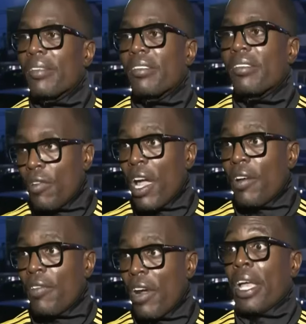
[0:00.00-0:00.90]
I said, all
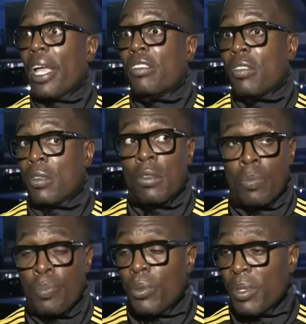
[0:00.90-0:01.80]
right.
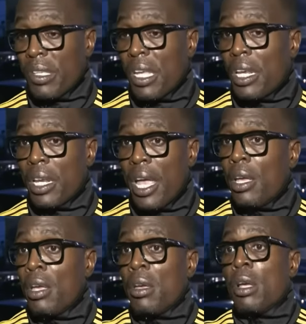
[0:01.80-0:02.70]
It's pretty much stating
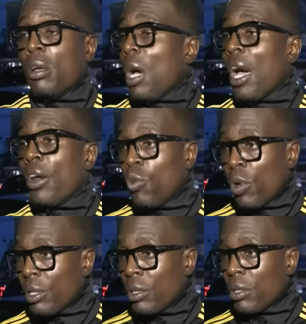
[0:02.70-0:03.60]
that
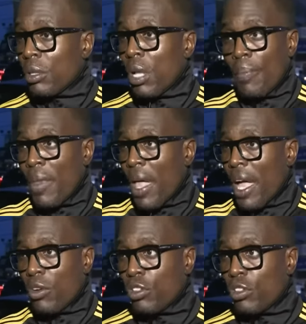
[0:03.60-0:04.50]
I'm not
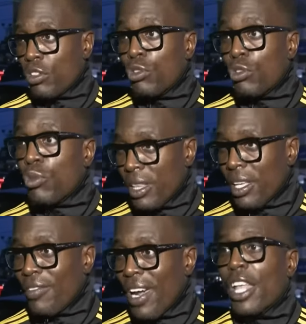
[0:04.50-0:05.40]
going to do
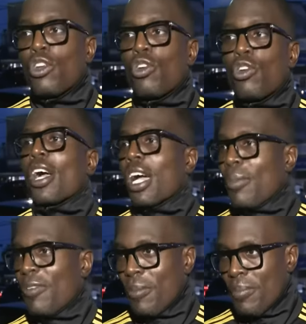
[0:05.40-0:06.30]
anything, right? Because I know y'all
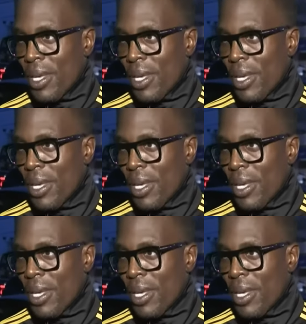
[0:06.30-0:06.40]
coming for